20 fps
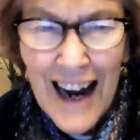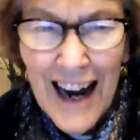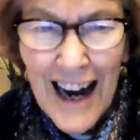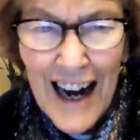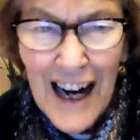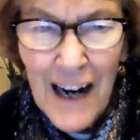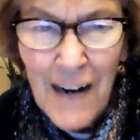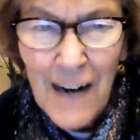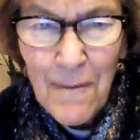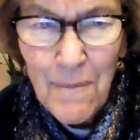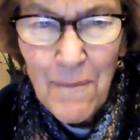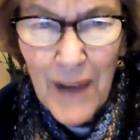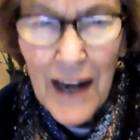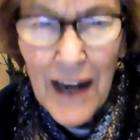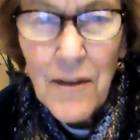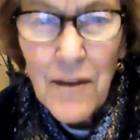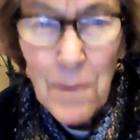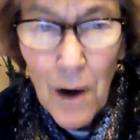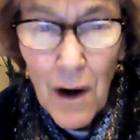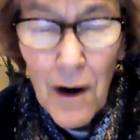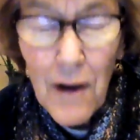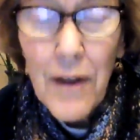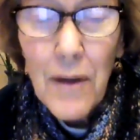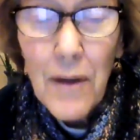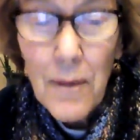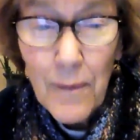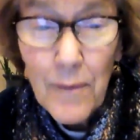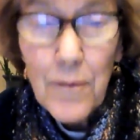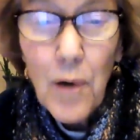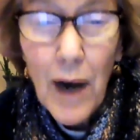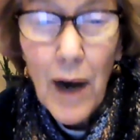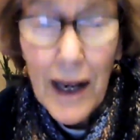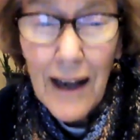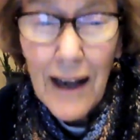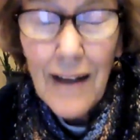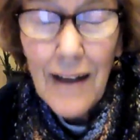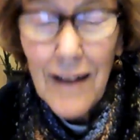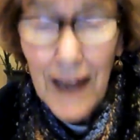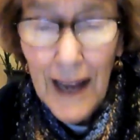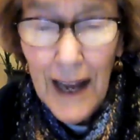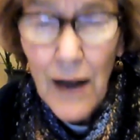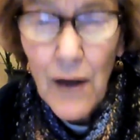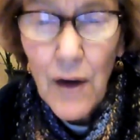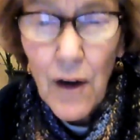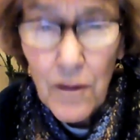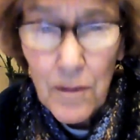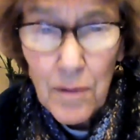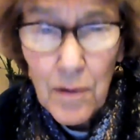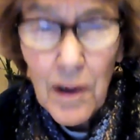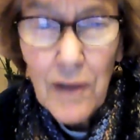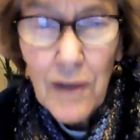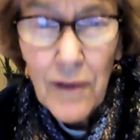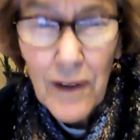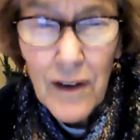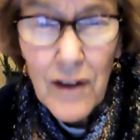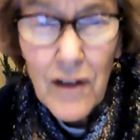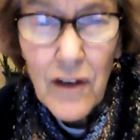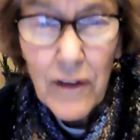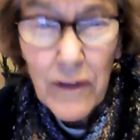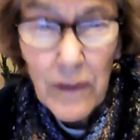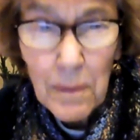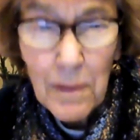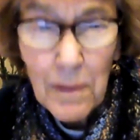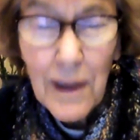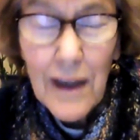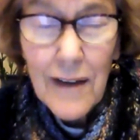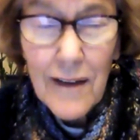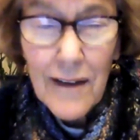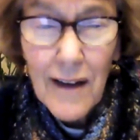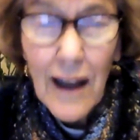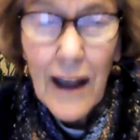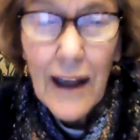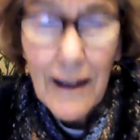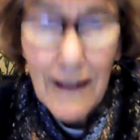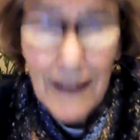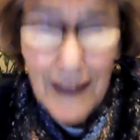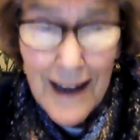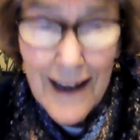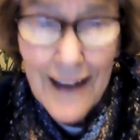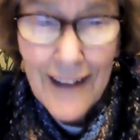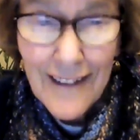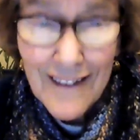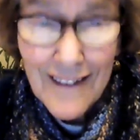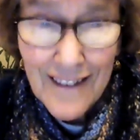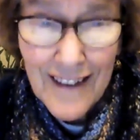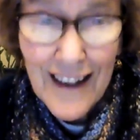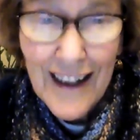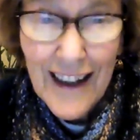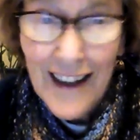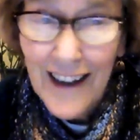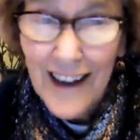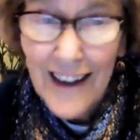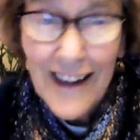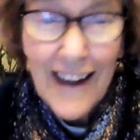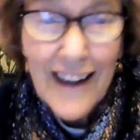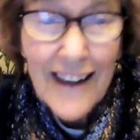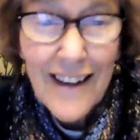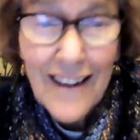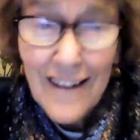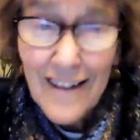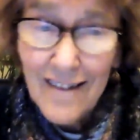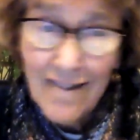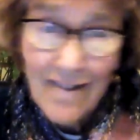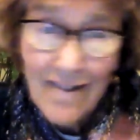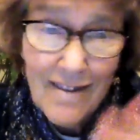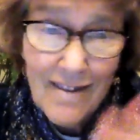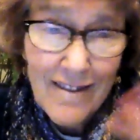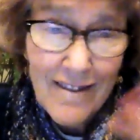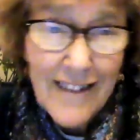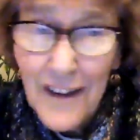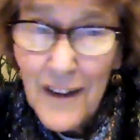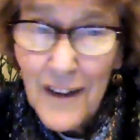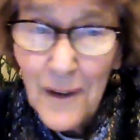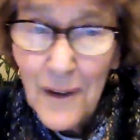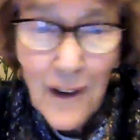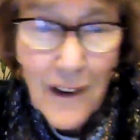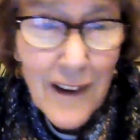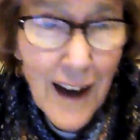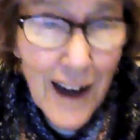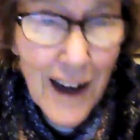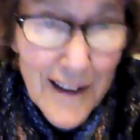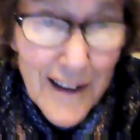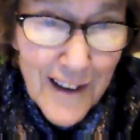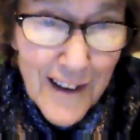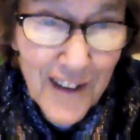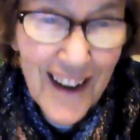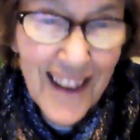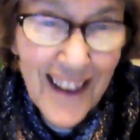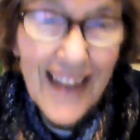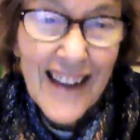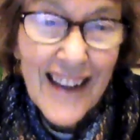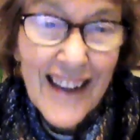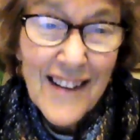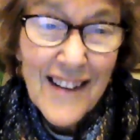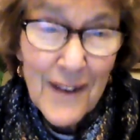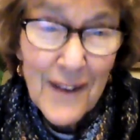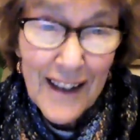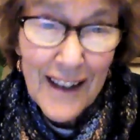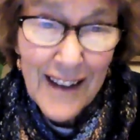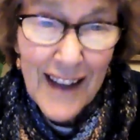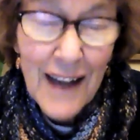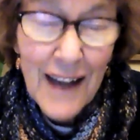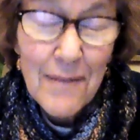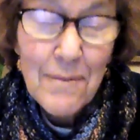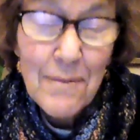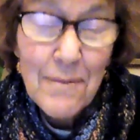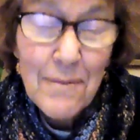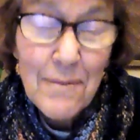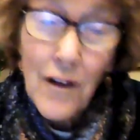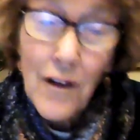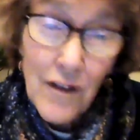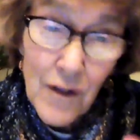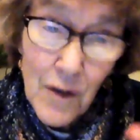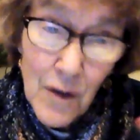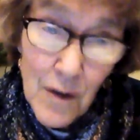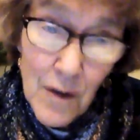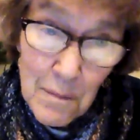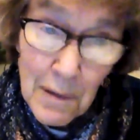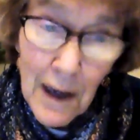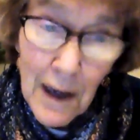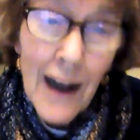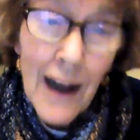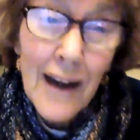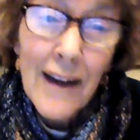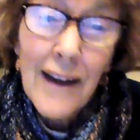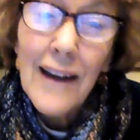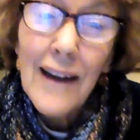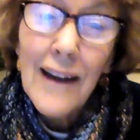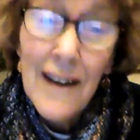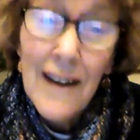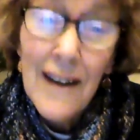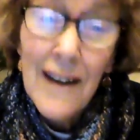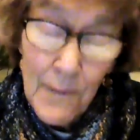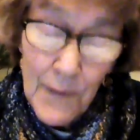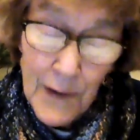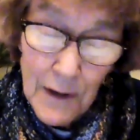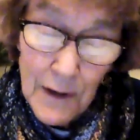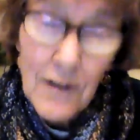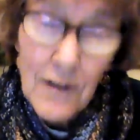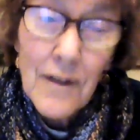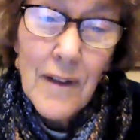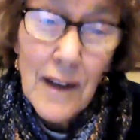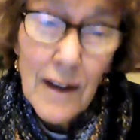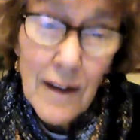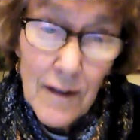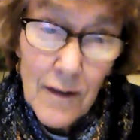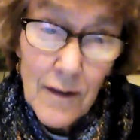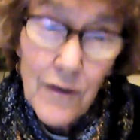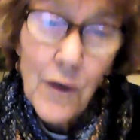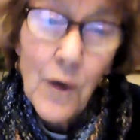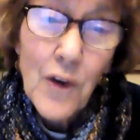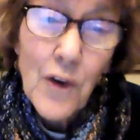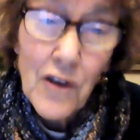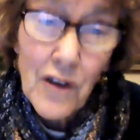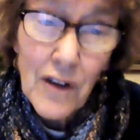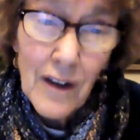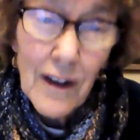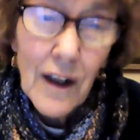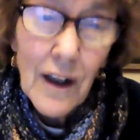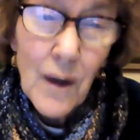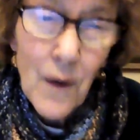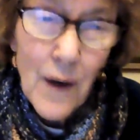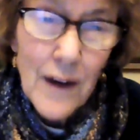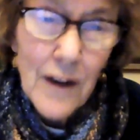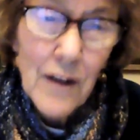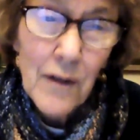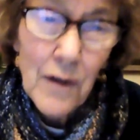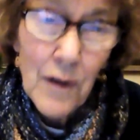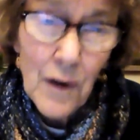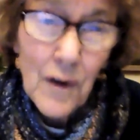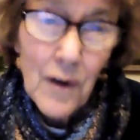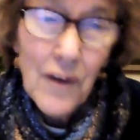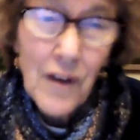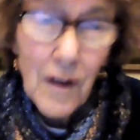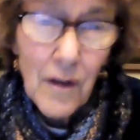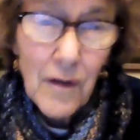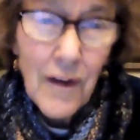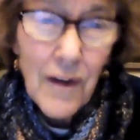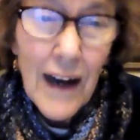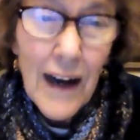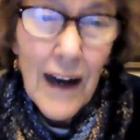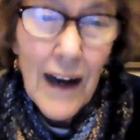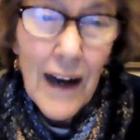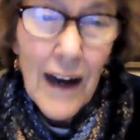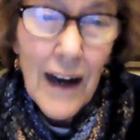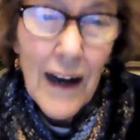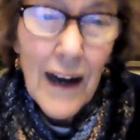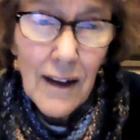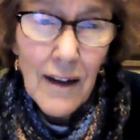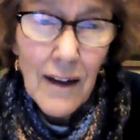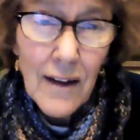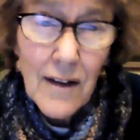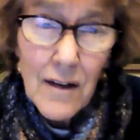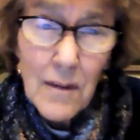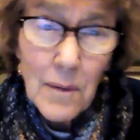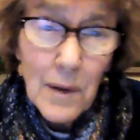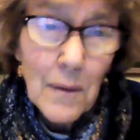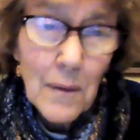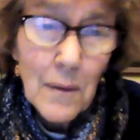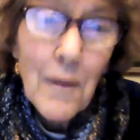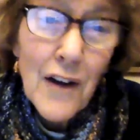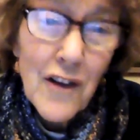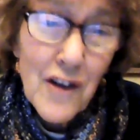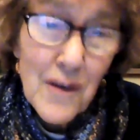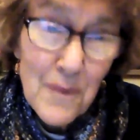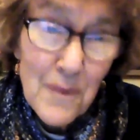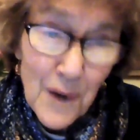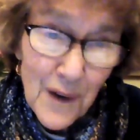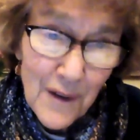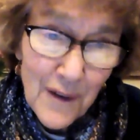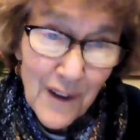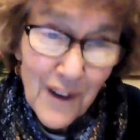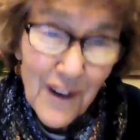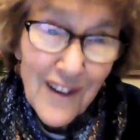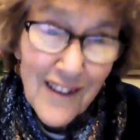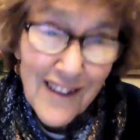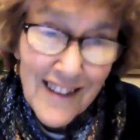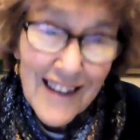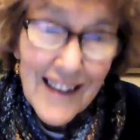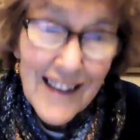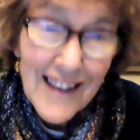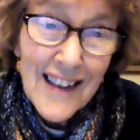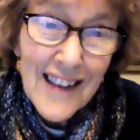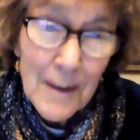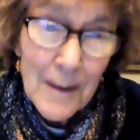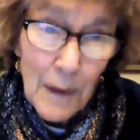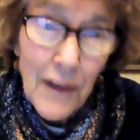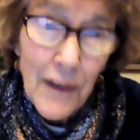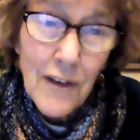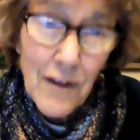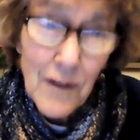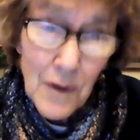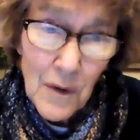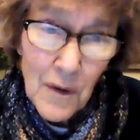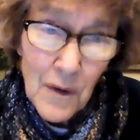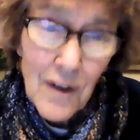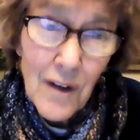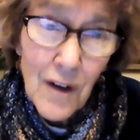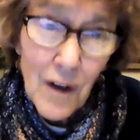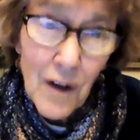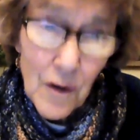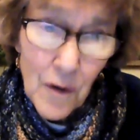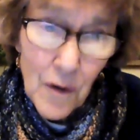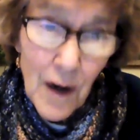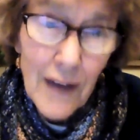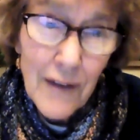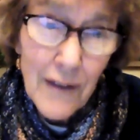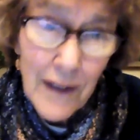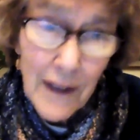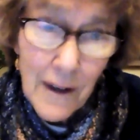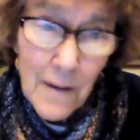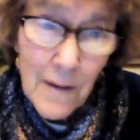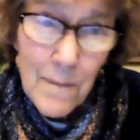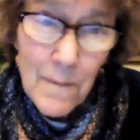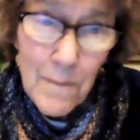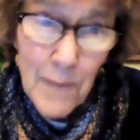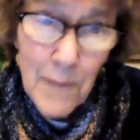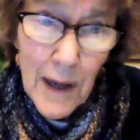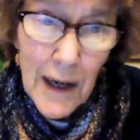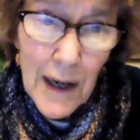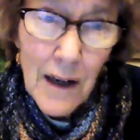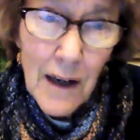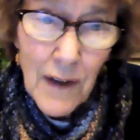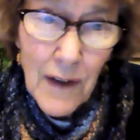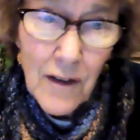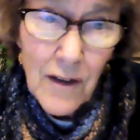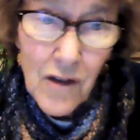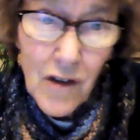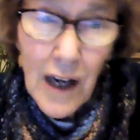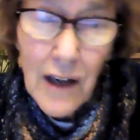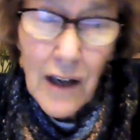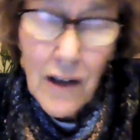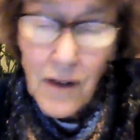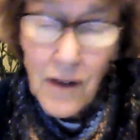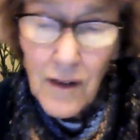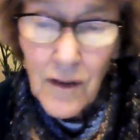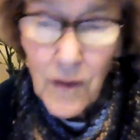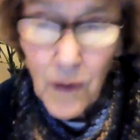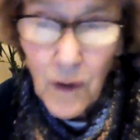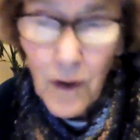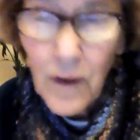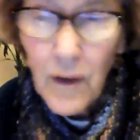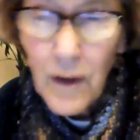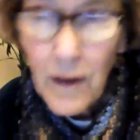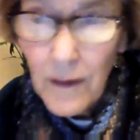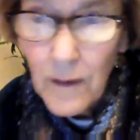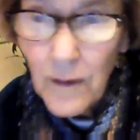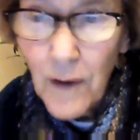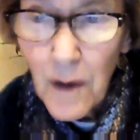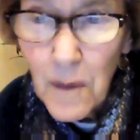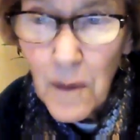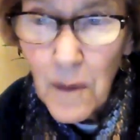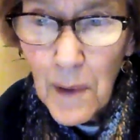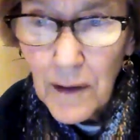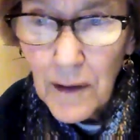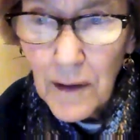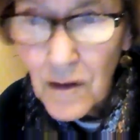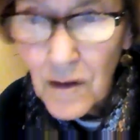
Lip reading: And it's part of the breaking down of privilege of a place like Yale. And I could tell you all kinds of things about that, but our student body is fortunately quite diverse. Our faculty needs to be much more diverse, but the students are driving many of these changes for environmental